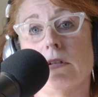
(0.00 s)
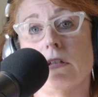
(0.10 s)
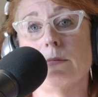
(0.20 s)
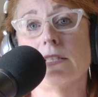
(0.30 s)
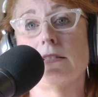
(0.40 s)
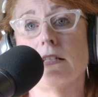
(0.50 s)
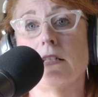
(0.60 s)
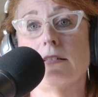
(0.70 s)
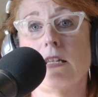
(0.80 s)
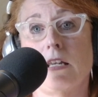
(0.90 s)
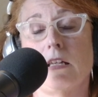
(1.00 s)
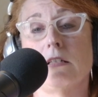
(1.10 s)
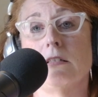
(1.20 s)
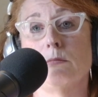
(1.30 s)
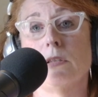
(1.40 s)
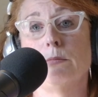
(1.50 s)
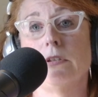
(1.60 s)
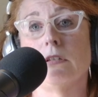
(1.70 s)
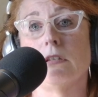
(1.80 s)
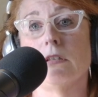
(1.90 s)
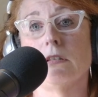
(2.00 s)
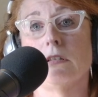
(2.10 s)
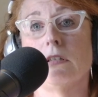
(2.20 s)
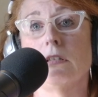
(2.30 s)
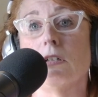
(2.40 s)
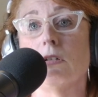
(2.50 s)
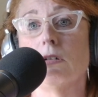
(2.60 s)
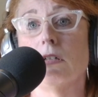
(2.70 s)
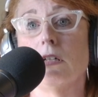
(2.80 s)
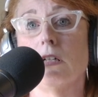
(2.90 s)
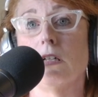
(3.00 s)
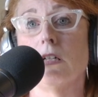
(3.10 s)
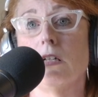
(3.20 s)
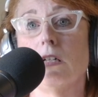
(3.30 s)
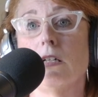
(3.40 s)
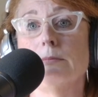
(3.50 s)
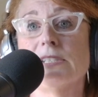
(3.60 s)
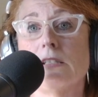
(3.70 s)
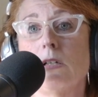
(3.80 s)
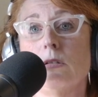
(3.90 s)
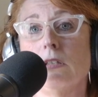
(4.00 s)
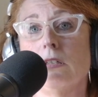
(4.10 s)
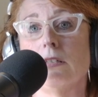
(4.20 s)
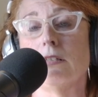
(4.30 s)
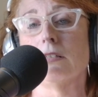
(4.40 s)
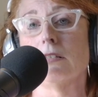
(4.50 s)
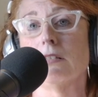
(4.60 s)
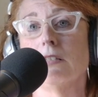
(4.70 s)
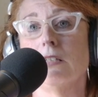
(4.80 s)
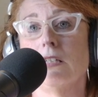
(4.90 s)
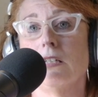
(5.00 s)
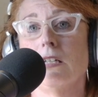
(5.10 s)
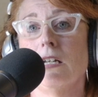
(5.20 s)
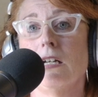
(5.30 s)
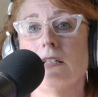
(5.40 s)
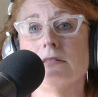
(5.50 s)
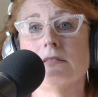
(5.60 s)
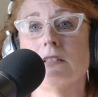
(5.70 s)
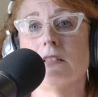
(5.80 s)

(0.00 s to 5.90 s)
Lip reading: would come and stick his hand in my beer and go, "I'm soaking in it." I was